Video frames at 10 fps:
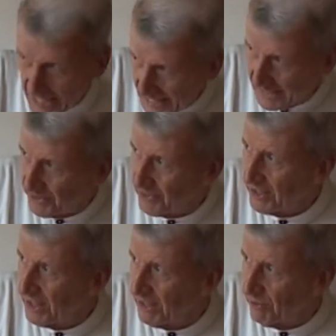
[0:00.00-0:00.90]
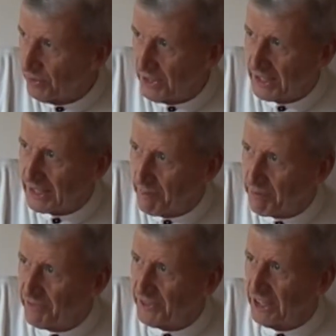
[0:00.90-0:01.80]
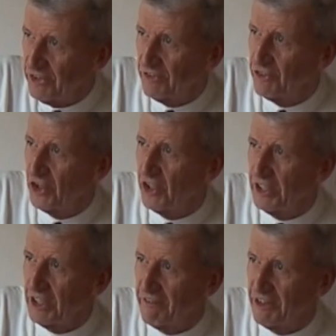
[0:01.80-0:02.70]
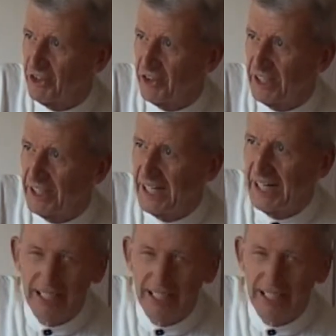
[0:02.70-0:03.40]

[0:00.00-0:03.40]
and within a couple of days of joining the retreat